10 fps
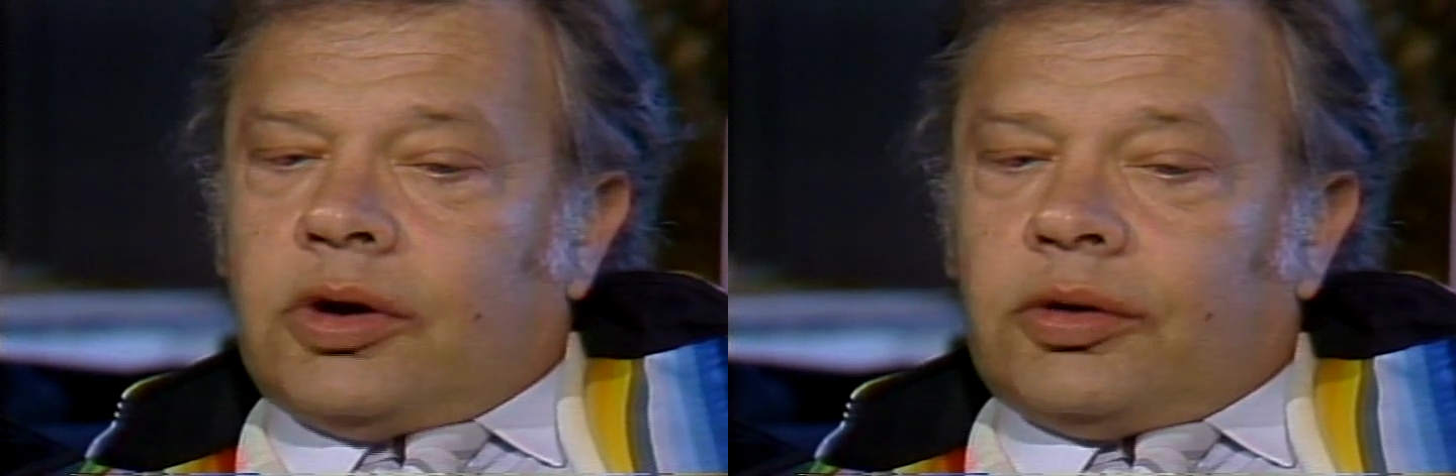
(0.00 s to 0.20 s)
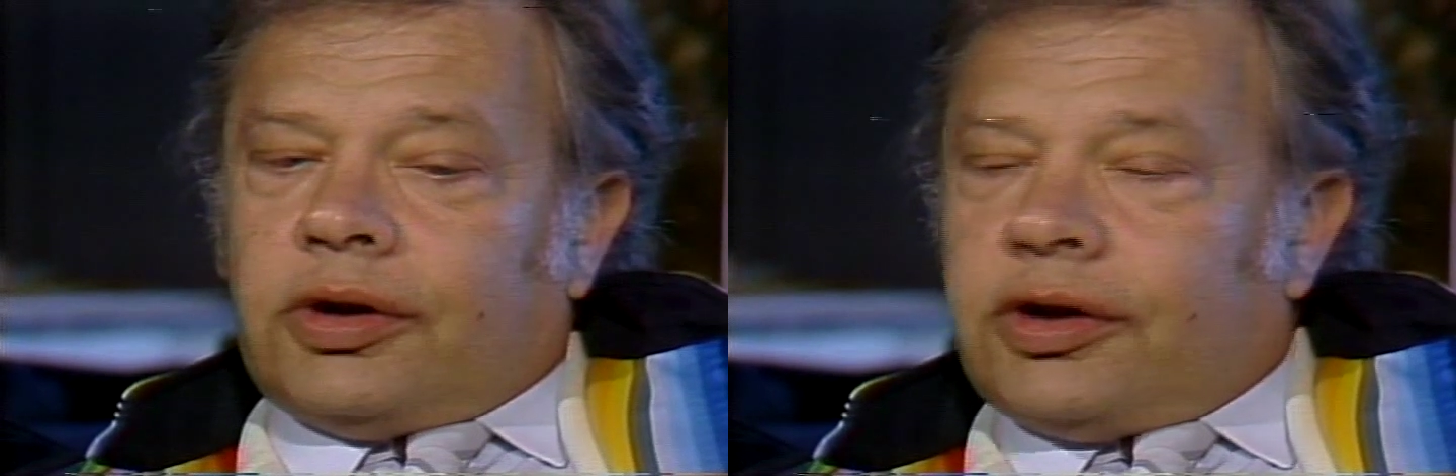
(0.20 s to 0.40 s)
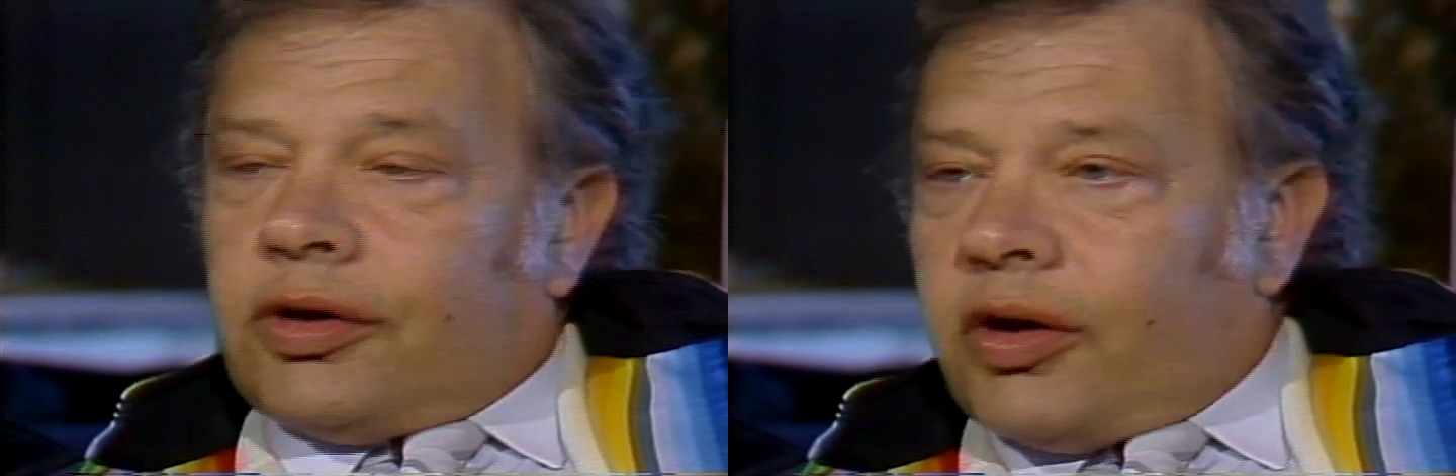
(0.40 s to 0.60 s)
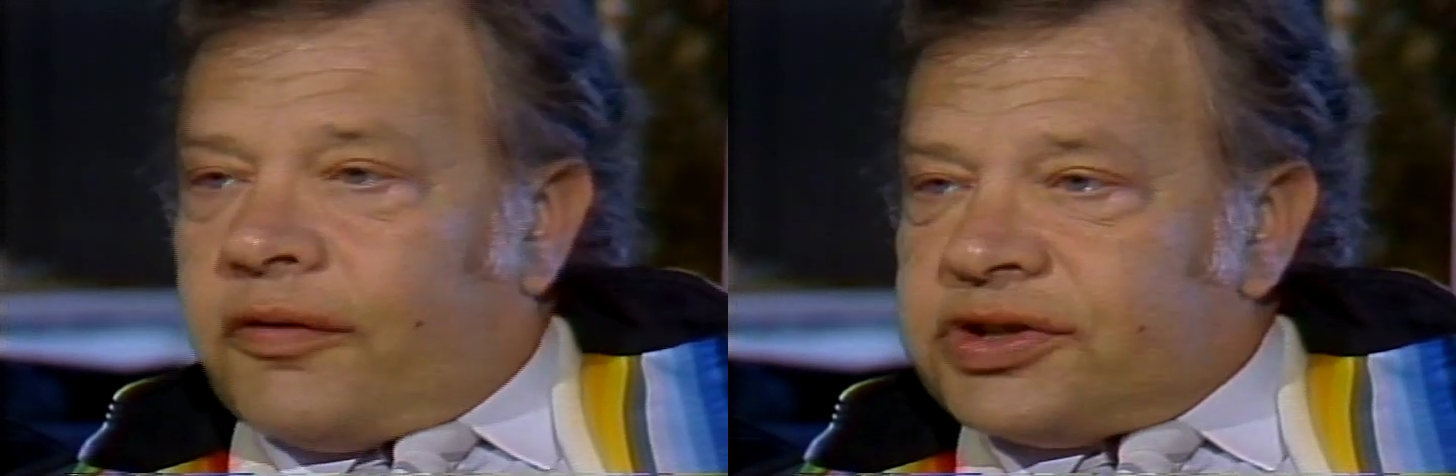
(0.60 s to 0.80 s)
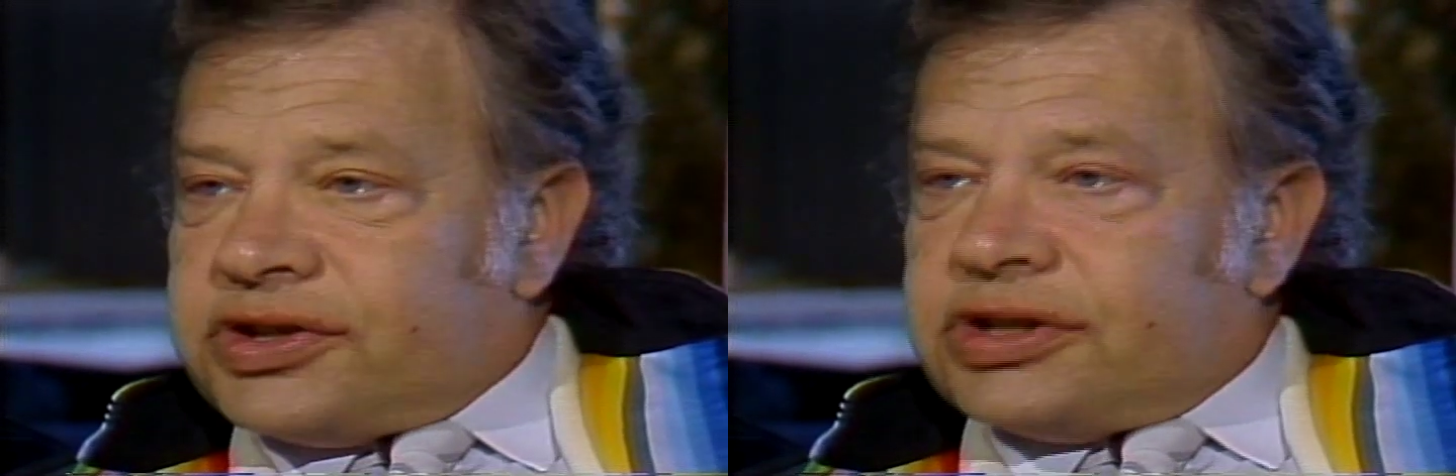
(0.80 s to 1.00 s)
go to the
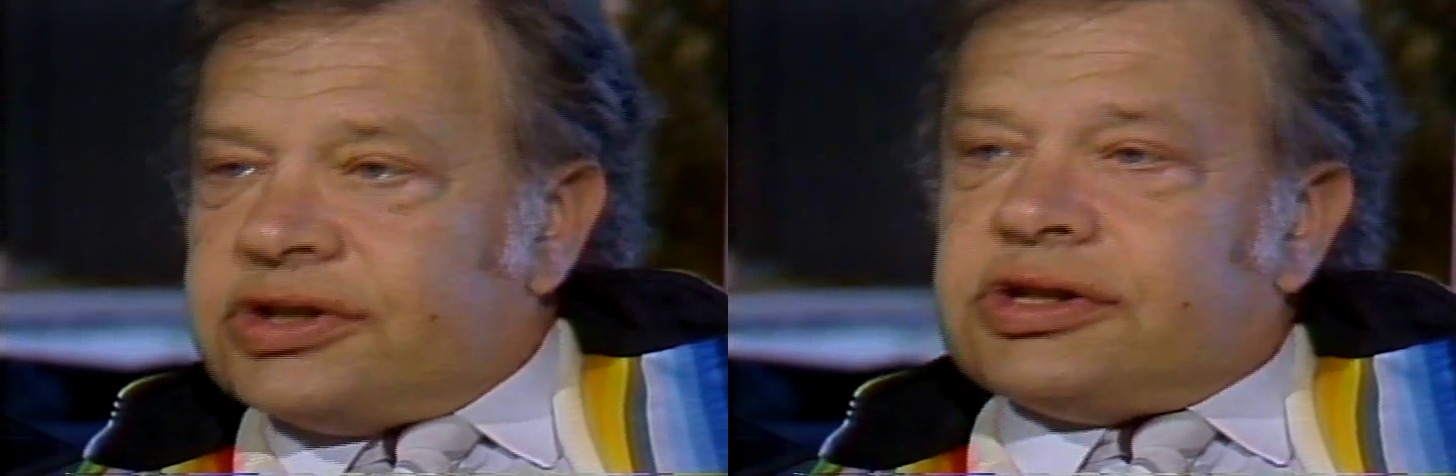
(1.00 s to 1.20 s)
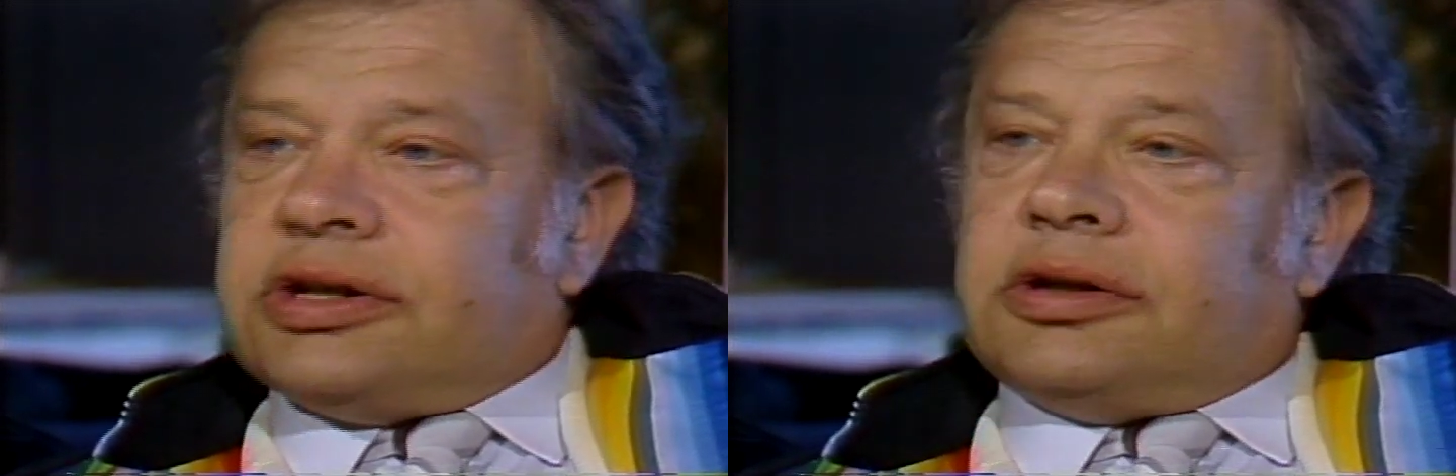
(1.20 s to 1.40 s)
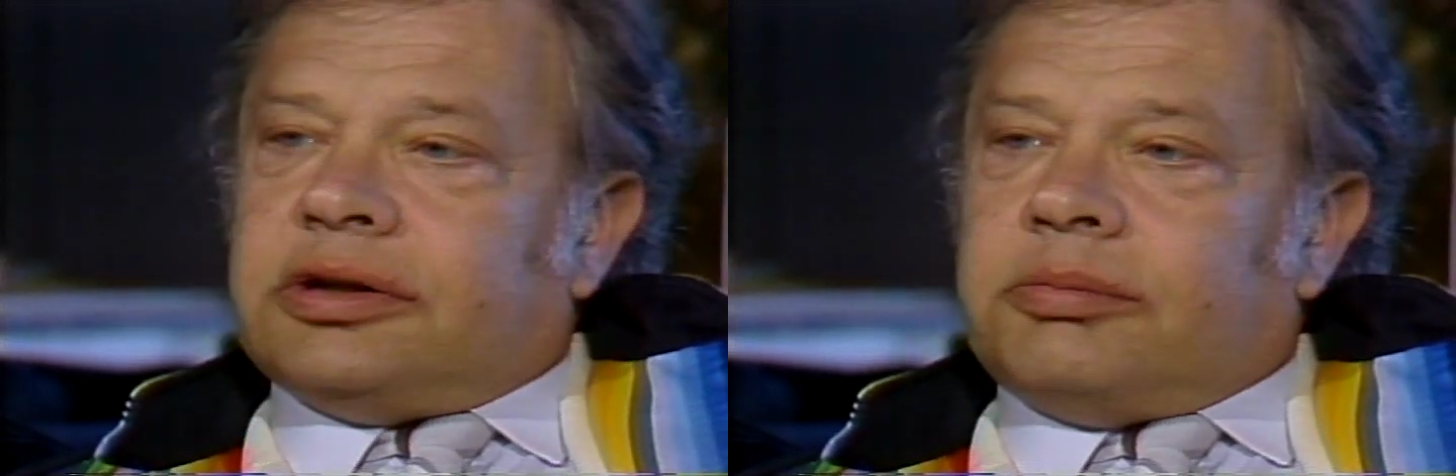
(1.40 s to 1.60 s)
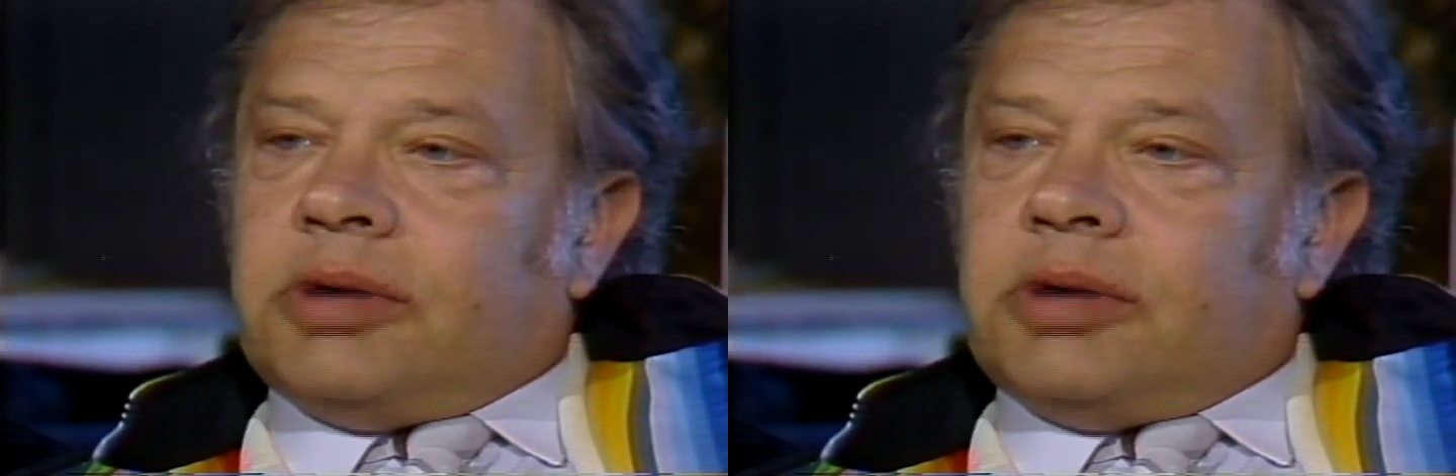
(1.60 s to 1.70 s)
offices and